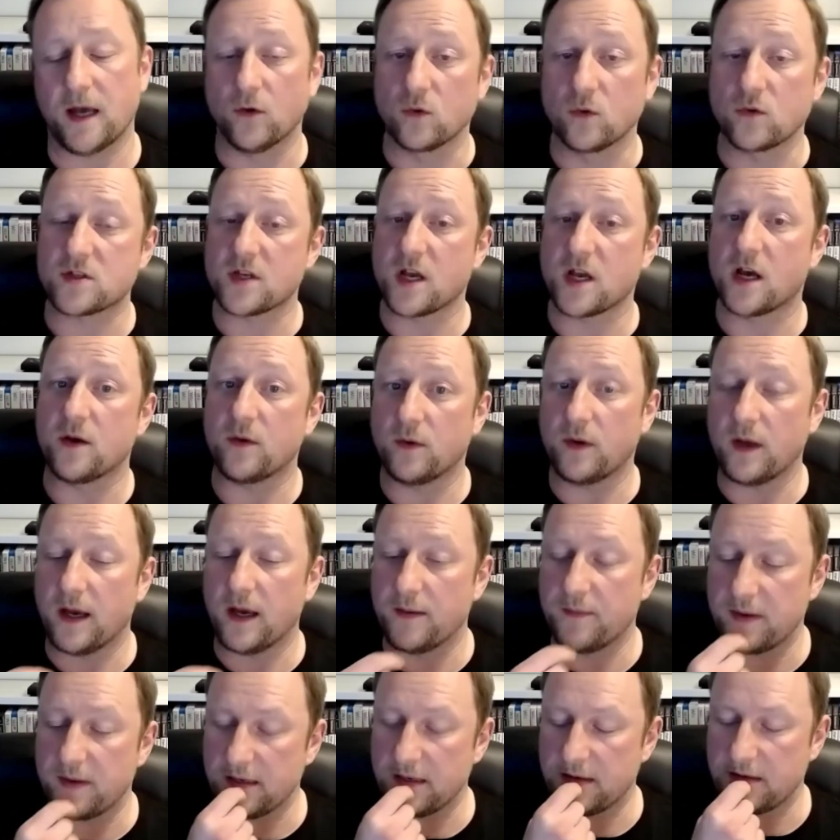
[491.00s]
and also i
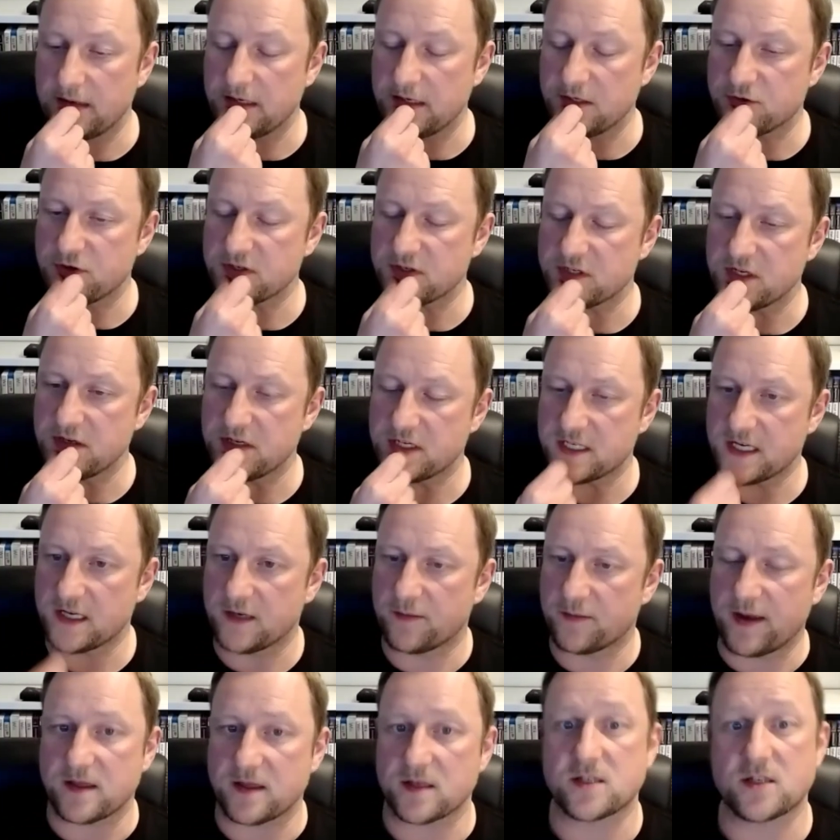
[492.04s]
mean interesting you said
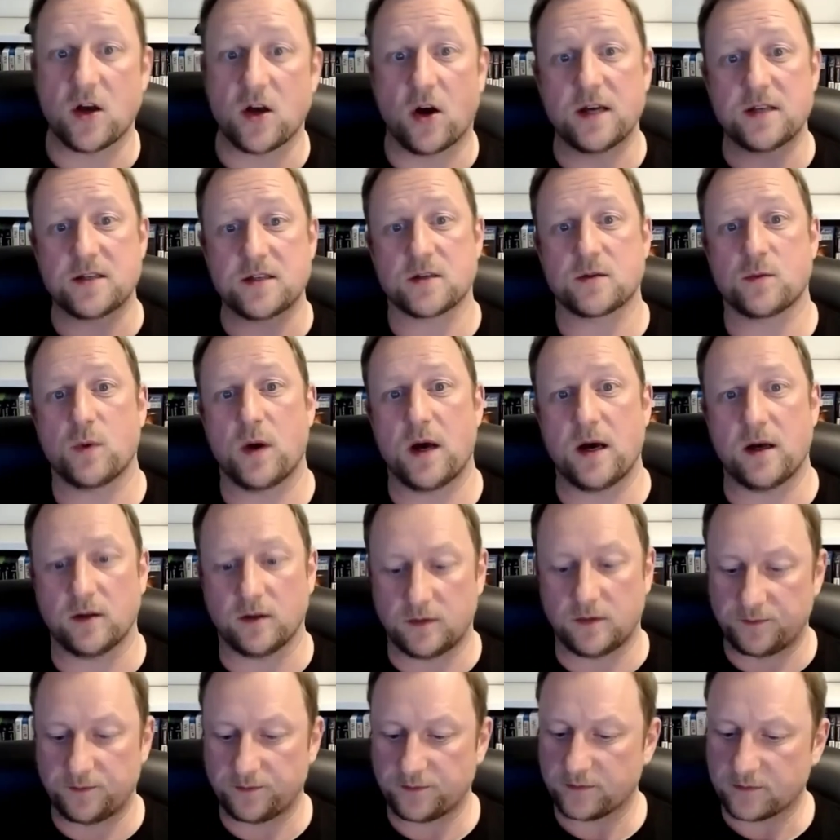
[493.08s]
about the size as
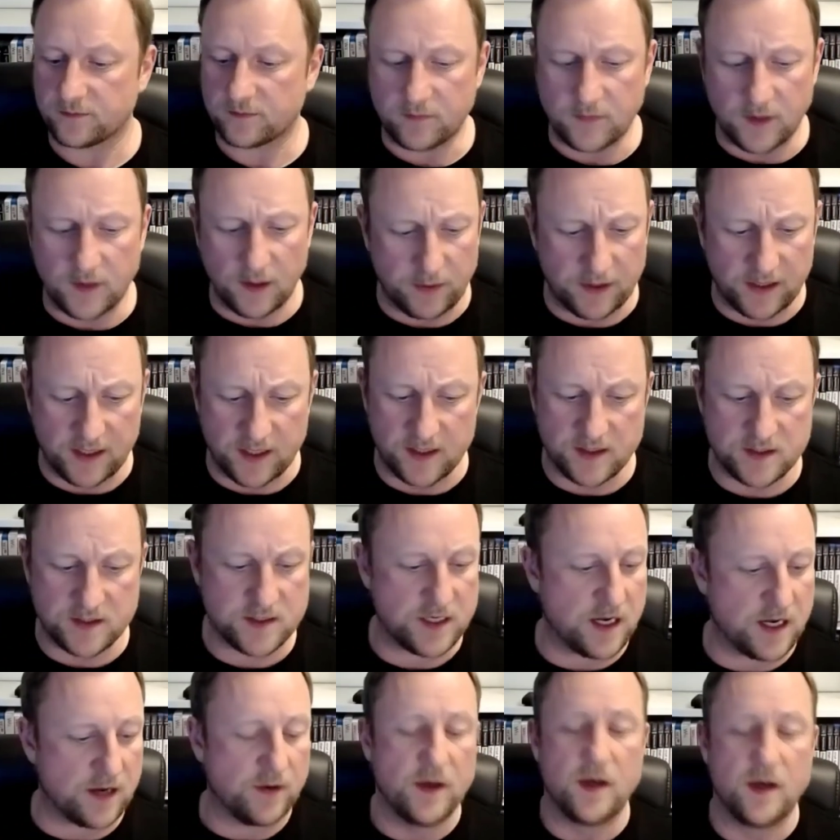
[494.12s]
well because
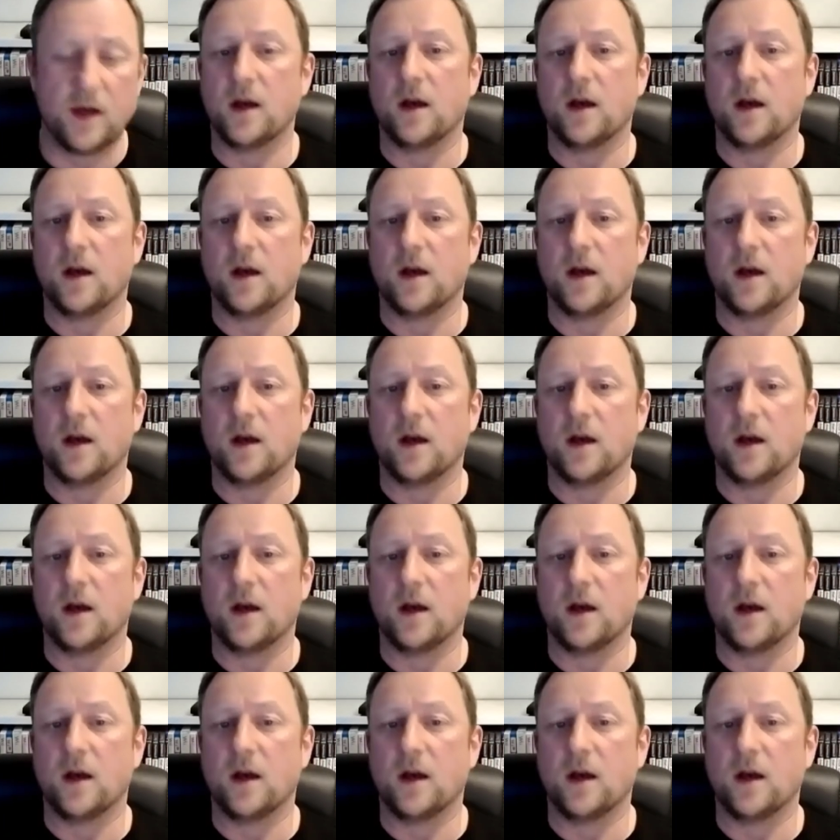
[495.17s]
you know